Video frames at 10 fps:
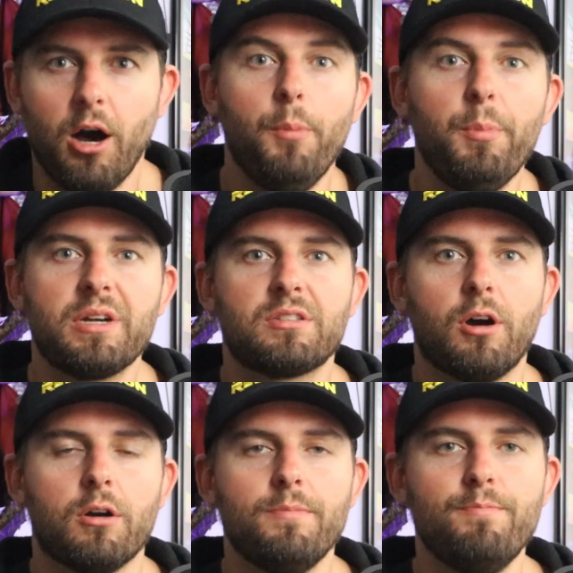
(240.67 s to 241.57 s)
Comics
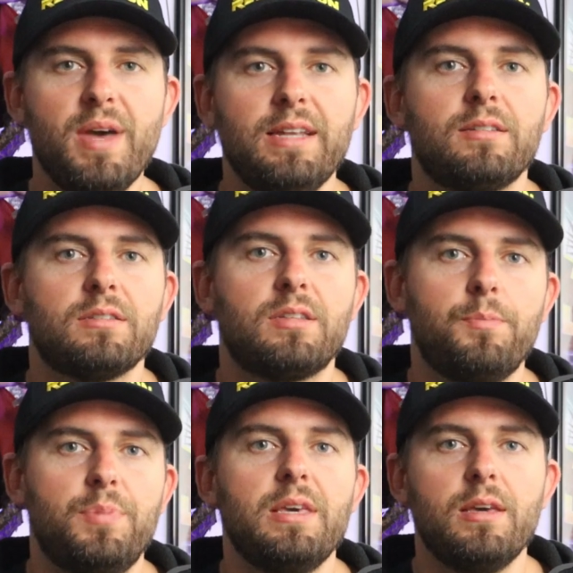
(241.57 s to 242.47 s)
are meant
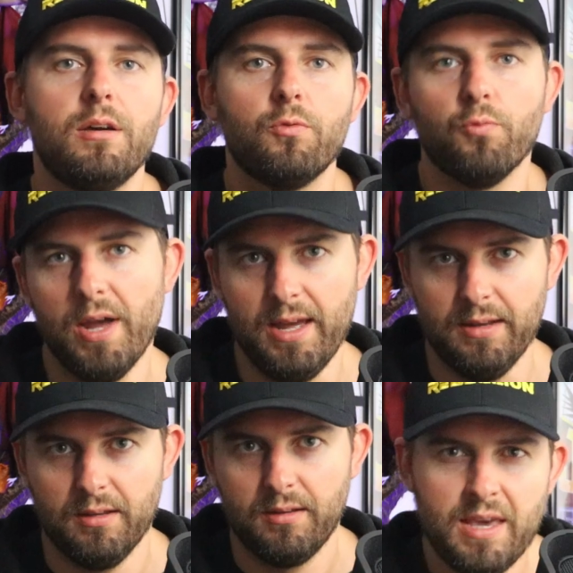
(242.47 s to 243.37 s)
to be
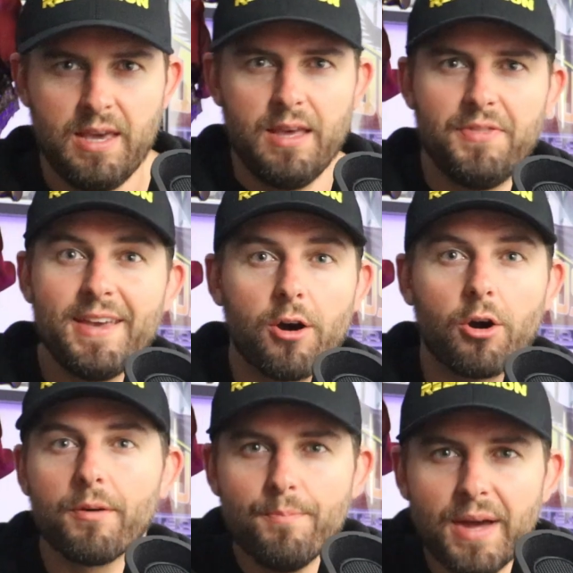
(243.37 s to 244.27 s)
read. They
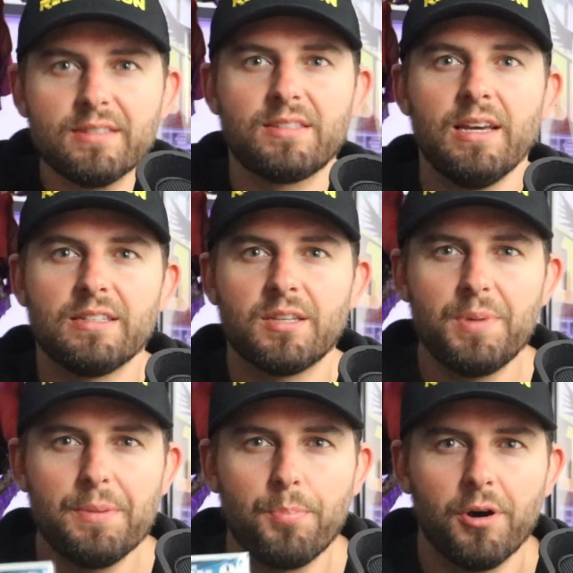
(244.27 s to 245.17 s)
are meant to
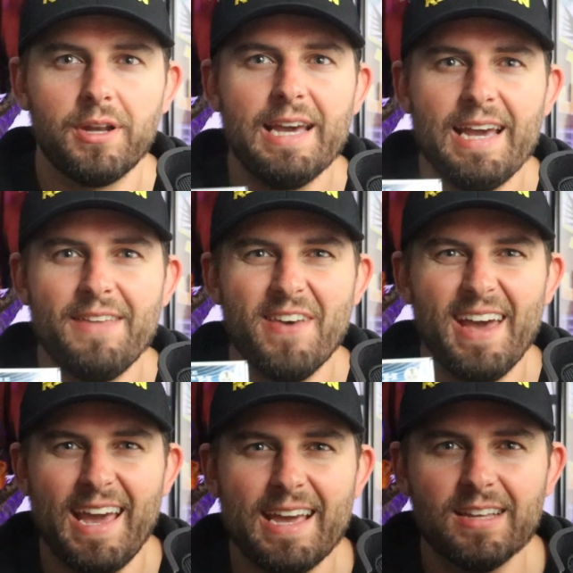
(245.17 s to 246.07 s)
be put in the
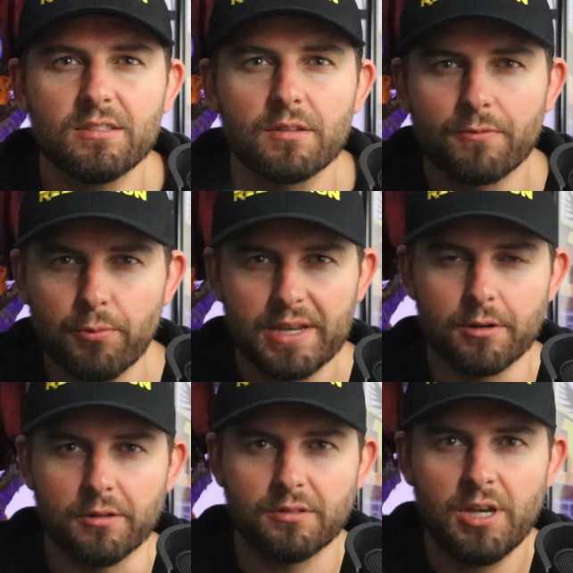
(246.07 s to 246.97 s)
hands of
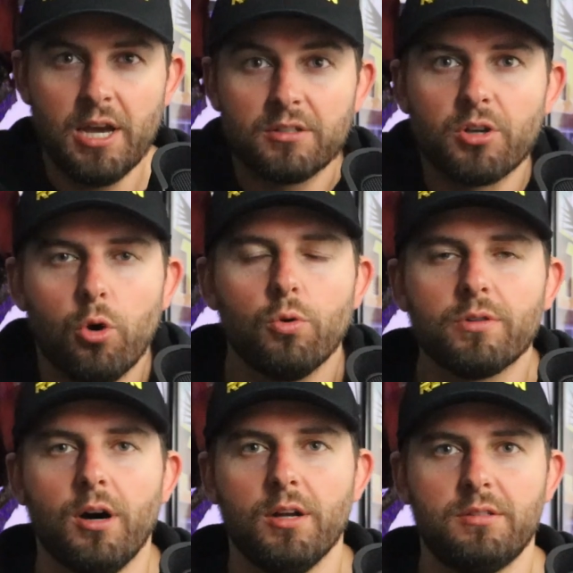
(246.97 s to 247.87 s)
readers to
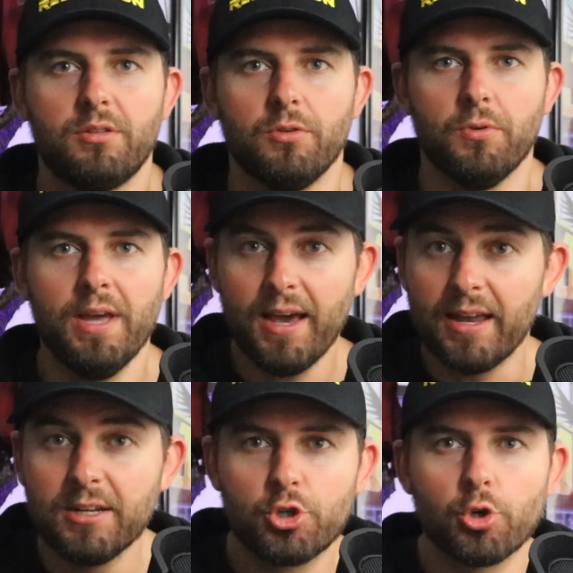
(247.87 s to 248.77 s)
hold on to
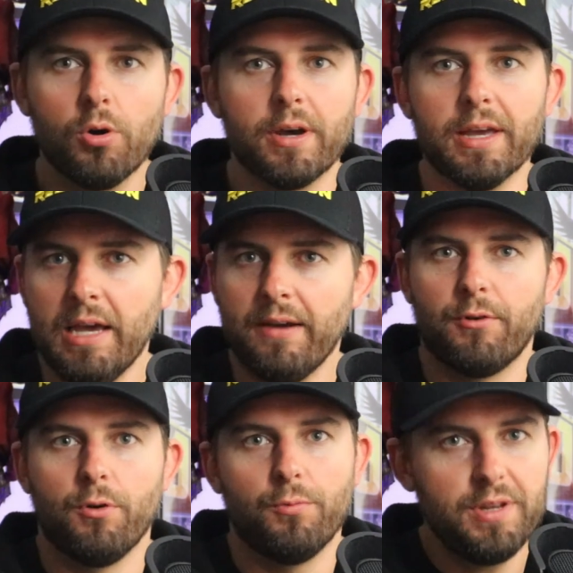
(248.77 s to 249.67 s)
and enjoy
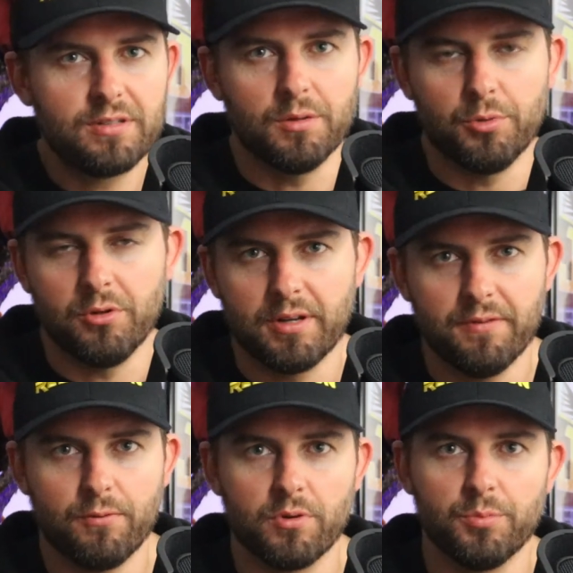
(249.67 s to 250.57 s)
for a reasonable and
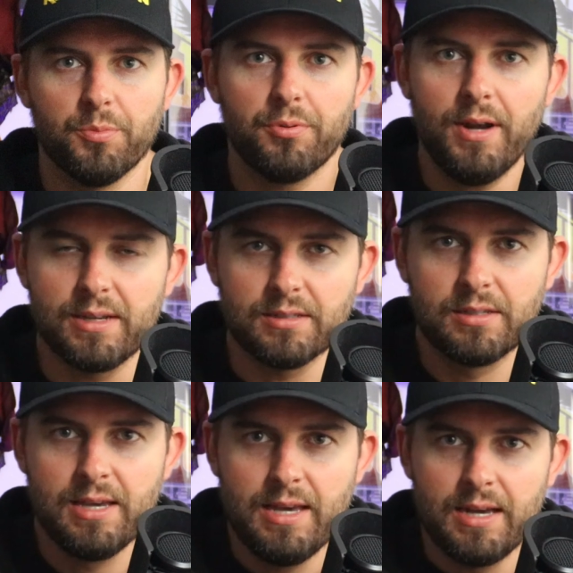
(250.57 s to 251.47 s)
affordable price.